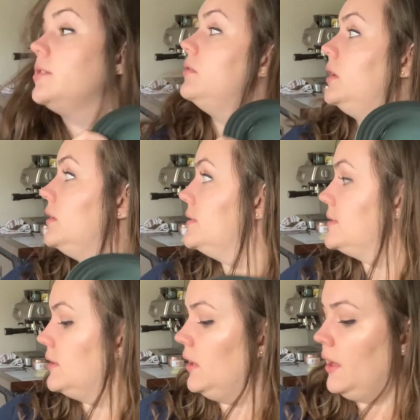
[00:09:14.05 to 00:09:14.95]
what
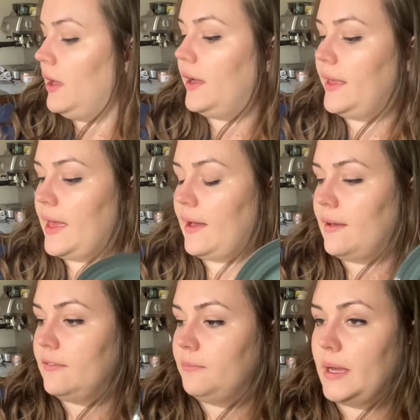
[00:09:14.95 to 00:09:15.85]
else? I
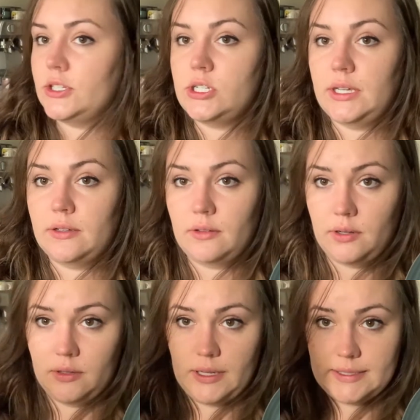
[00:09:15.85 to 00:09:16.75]
have matching
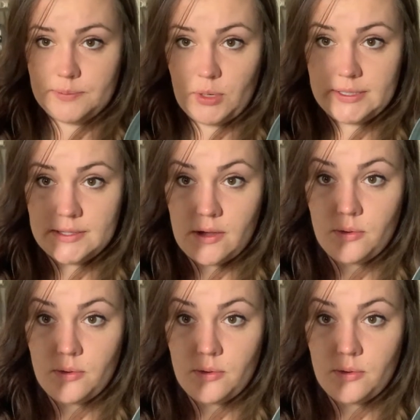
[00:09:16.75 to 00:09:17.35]
little espresso